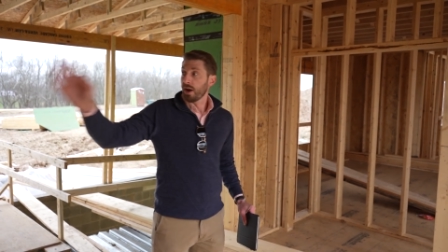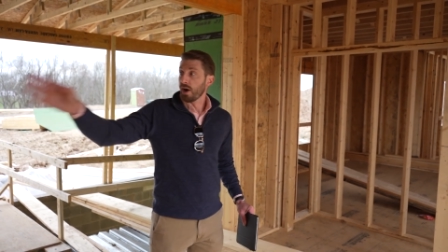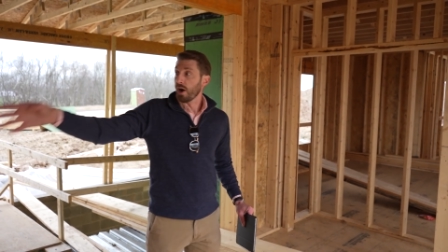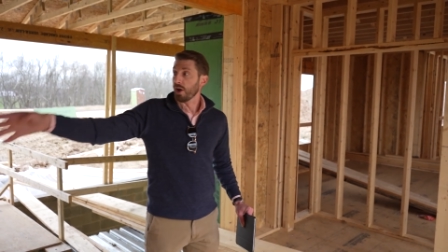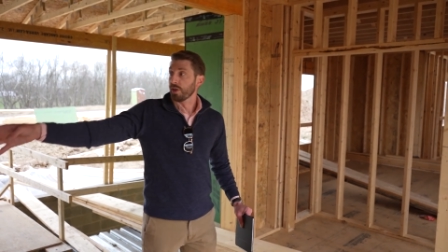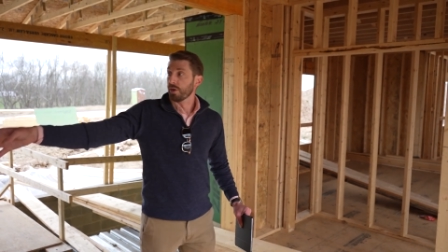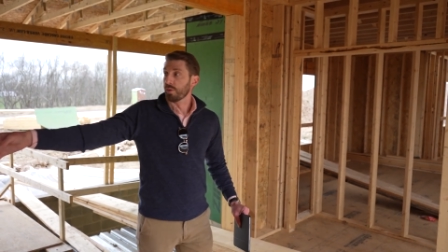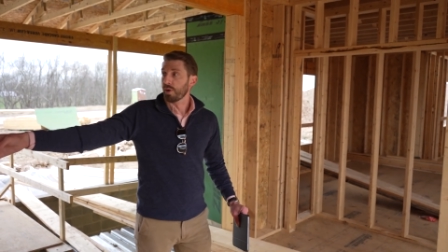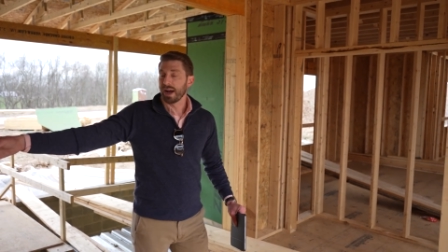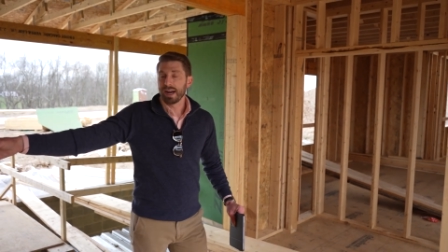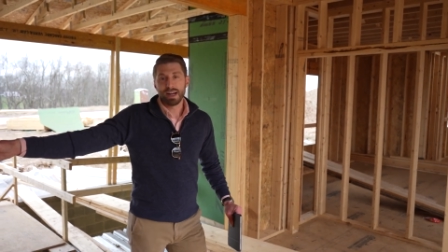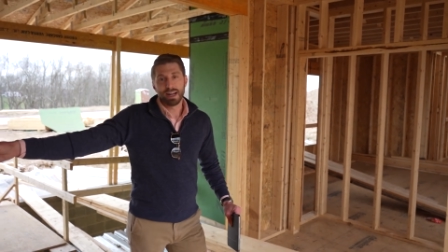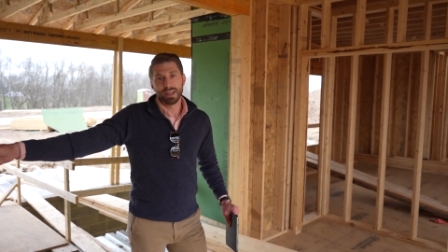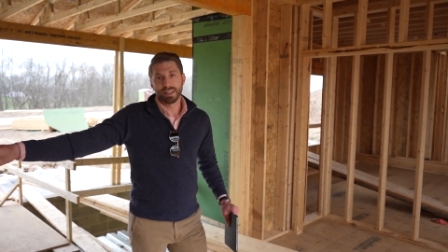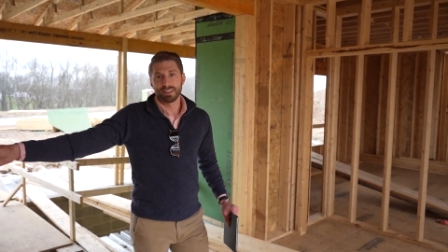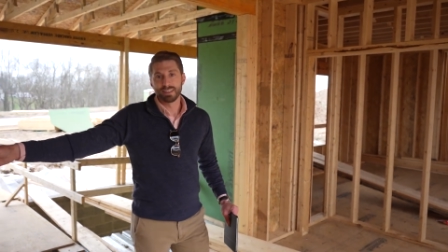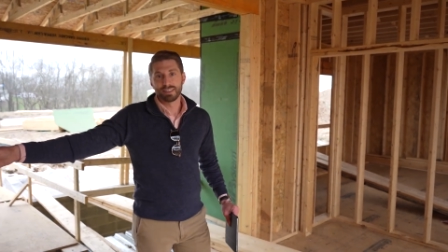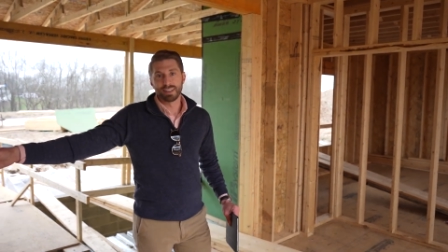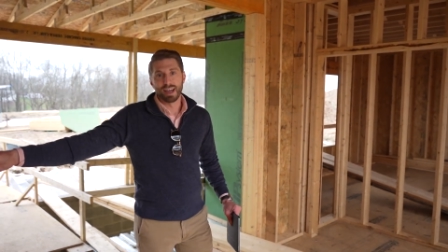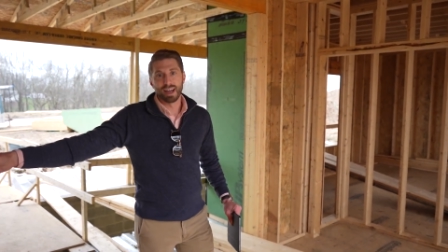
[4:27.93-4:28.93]
On the
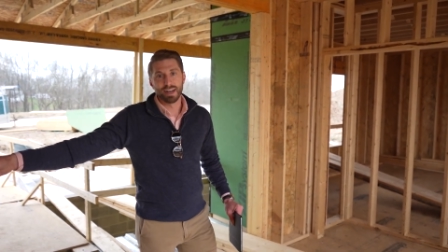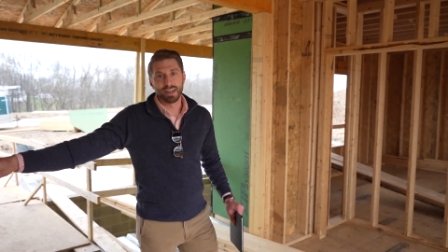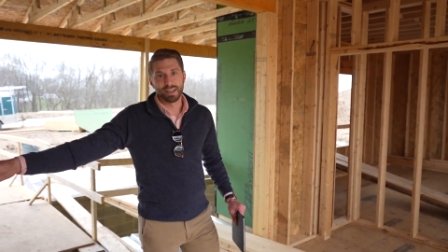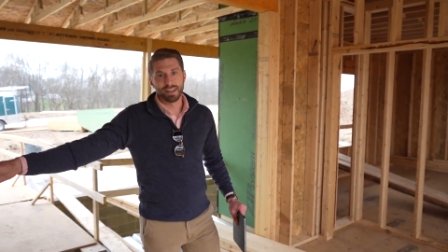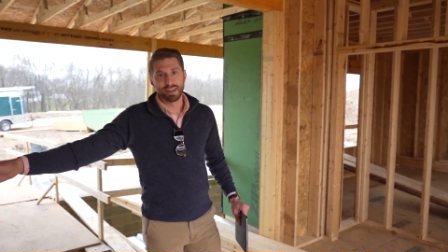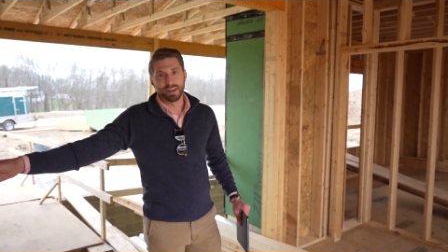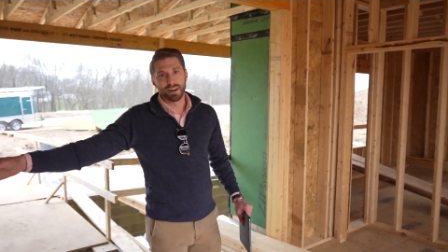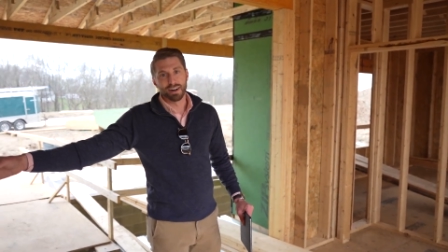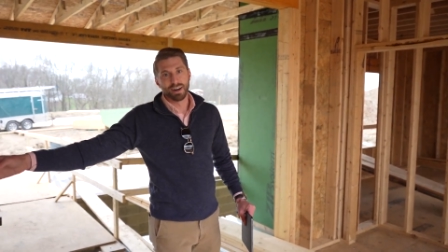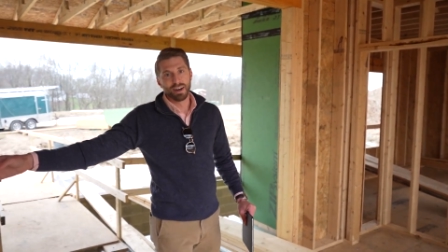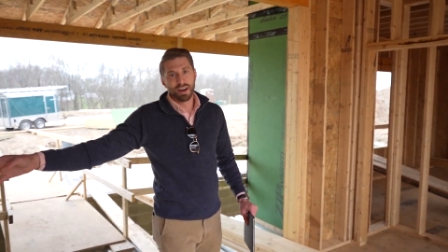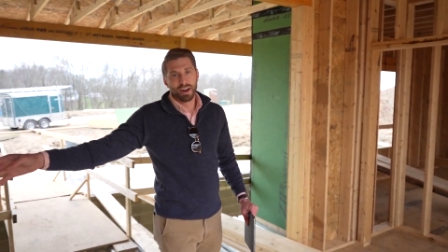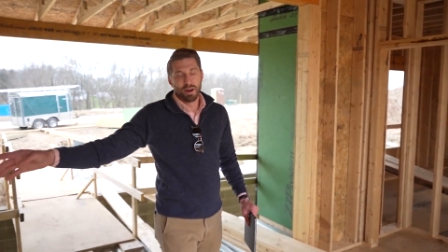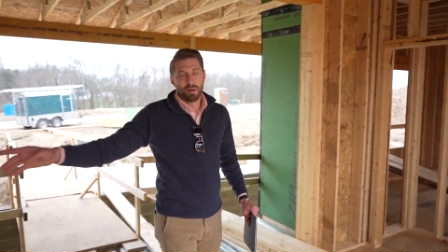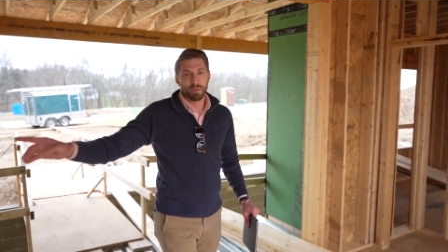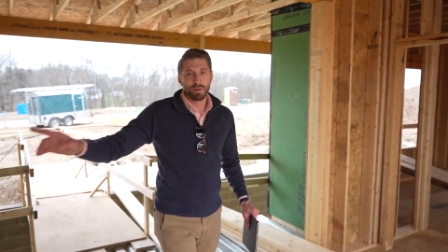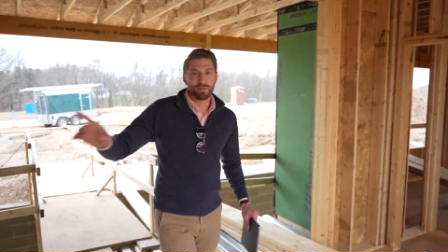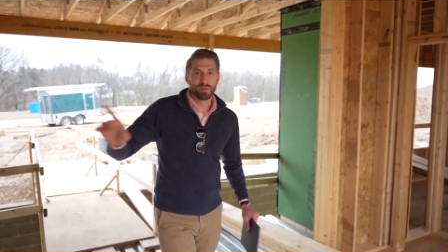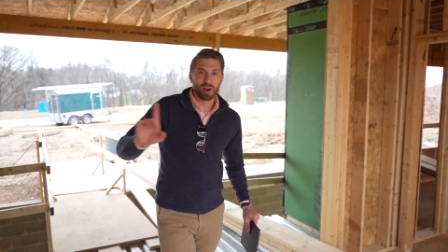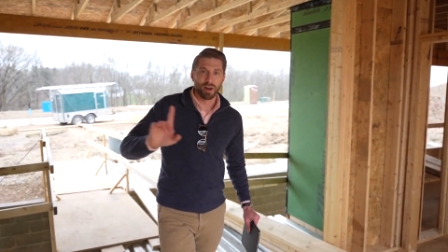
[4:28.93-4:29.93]
right-hand side here,
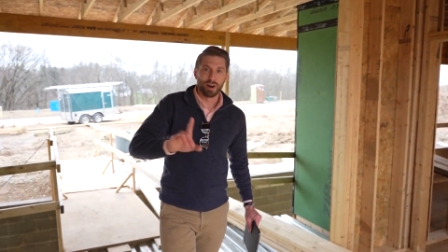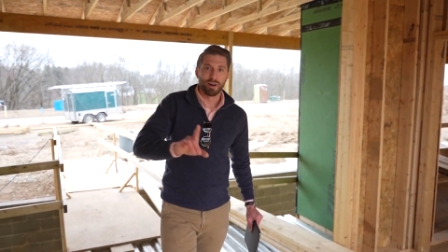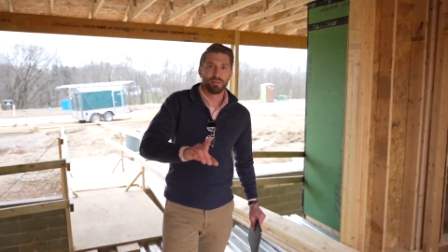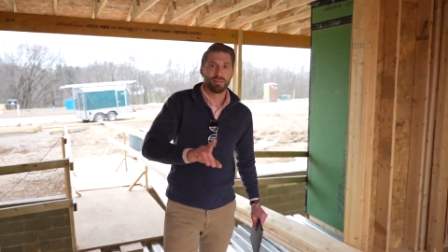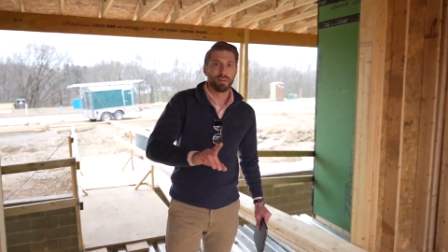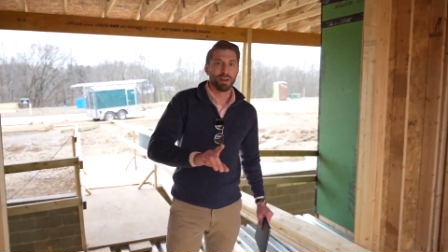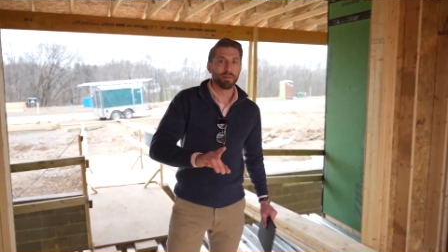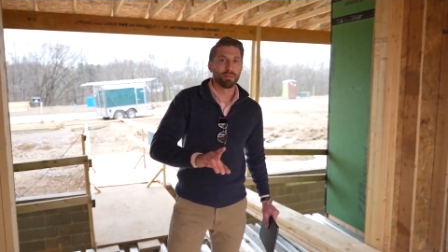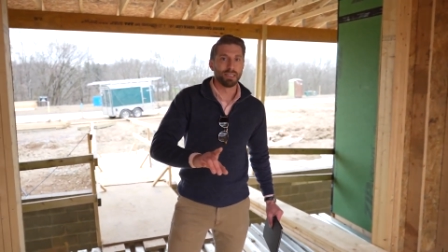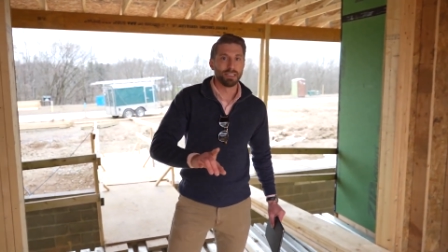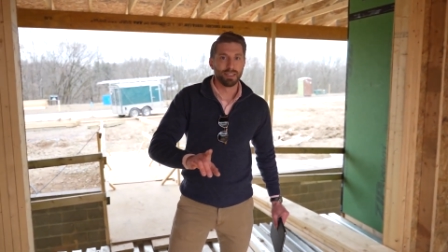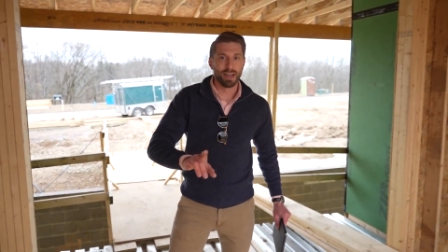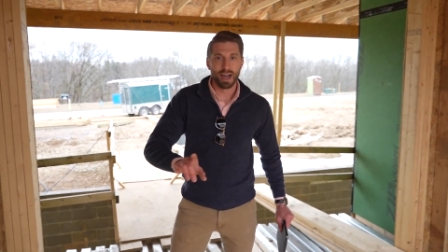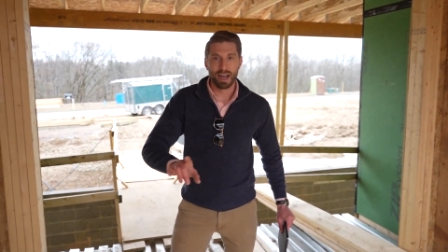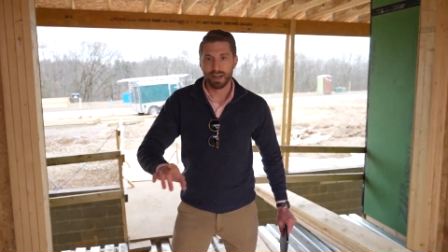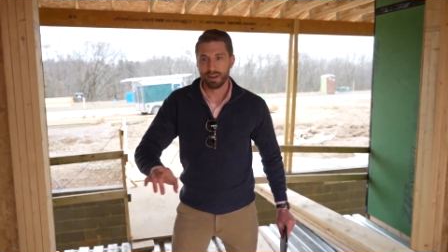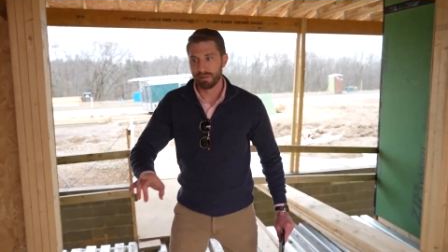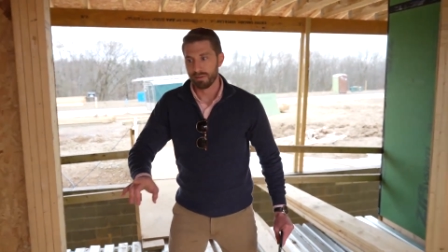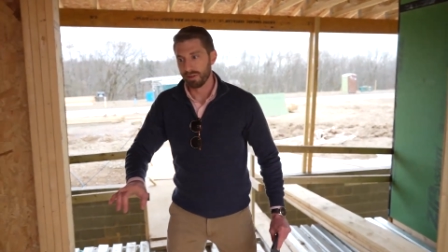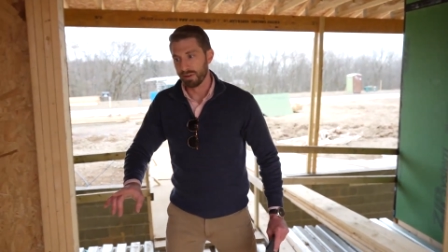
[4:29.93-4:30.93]
we've got our family
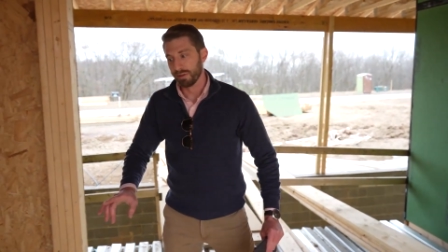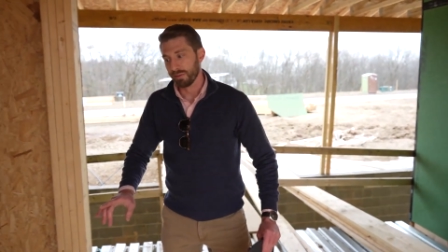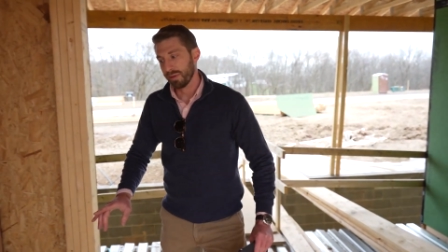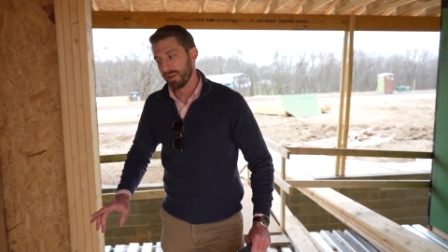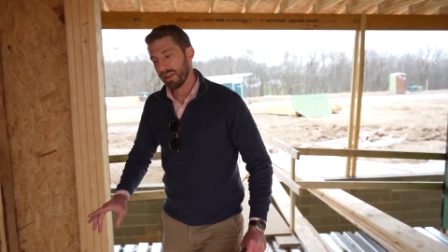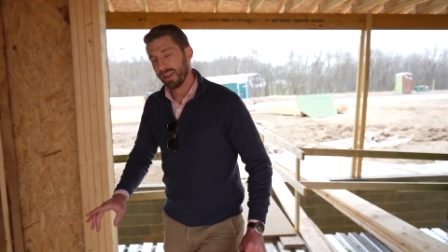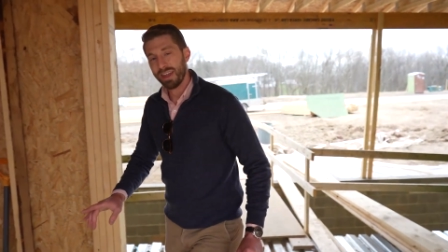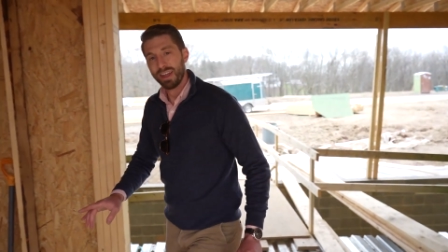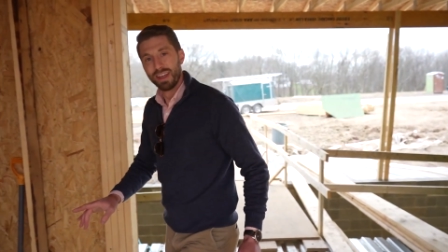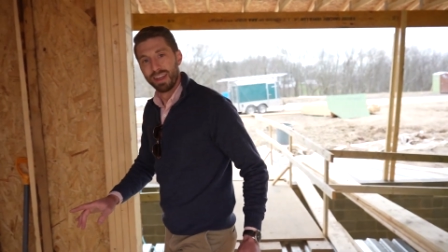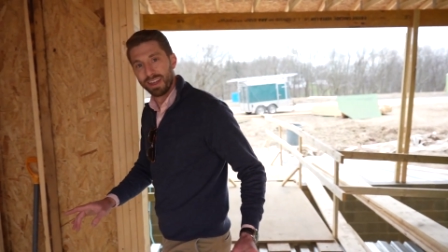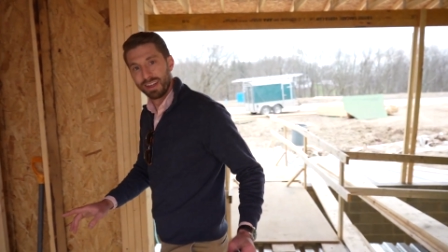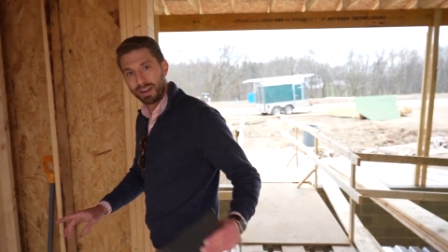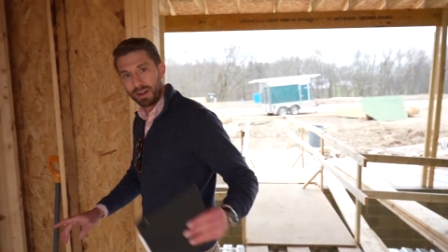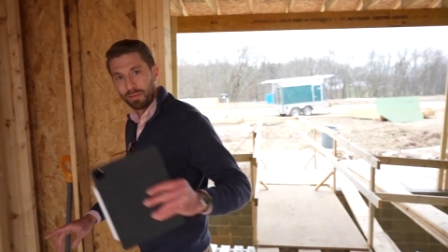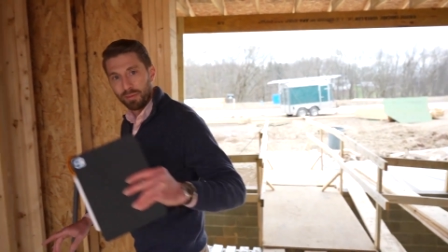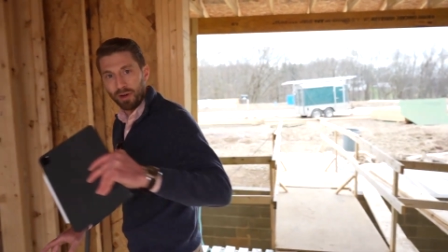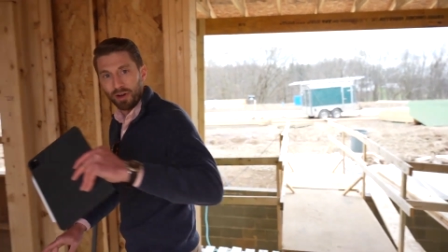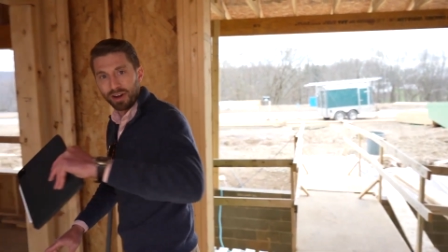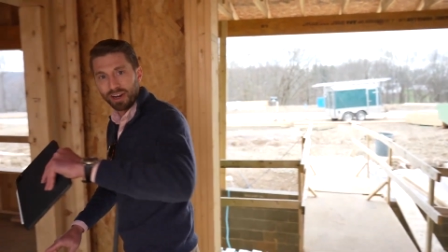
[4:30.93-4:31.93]
dining room.
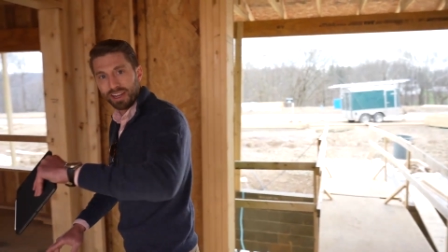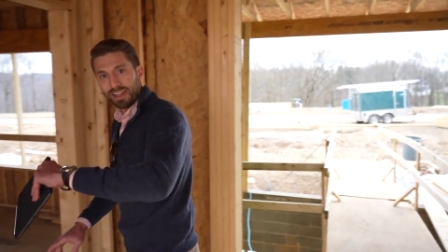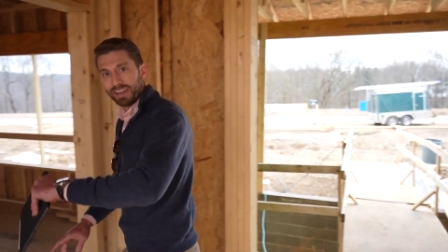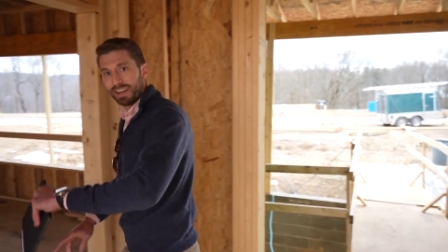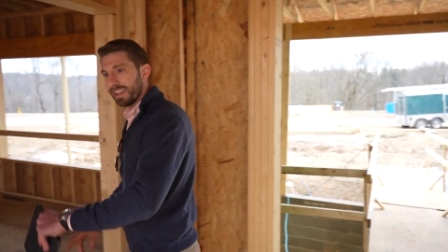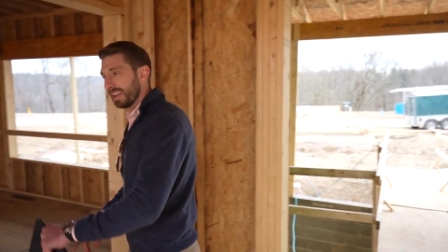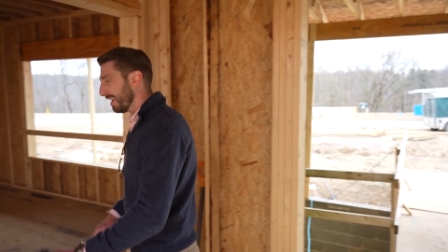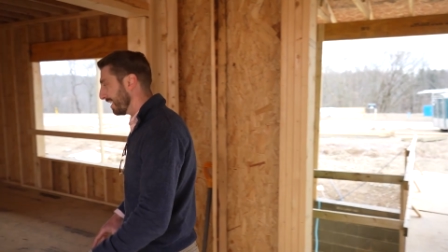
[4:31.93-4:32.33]
Come on in.